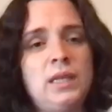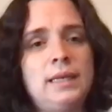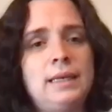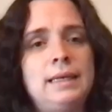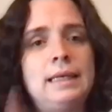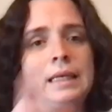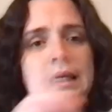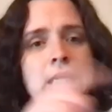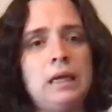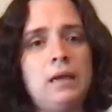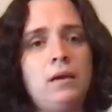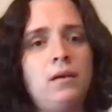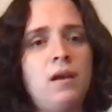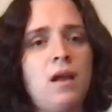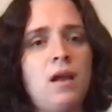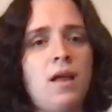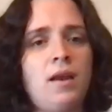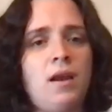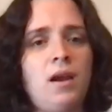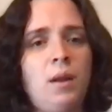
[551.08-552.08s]
dollar having
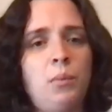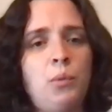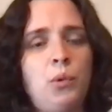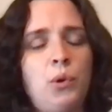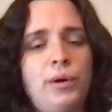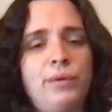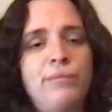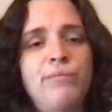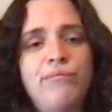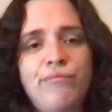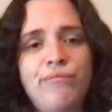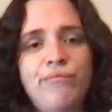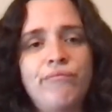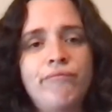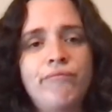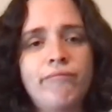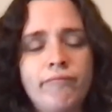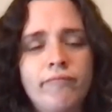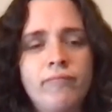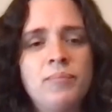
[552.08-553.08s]
a gold backing,
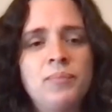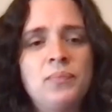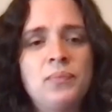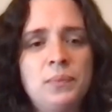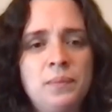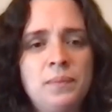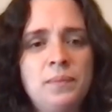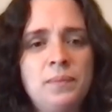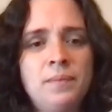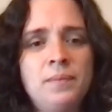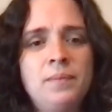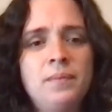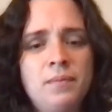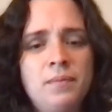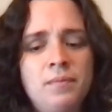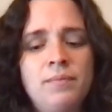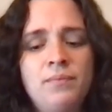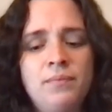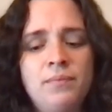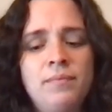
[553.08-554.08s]
right, it did.
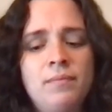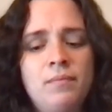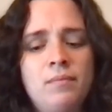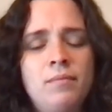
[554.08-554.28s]
Sorry,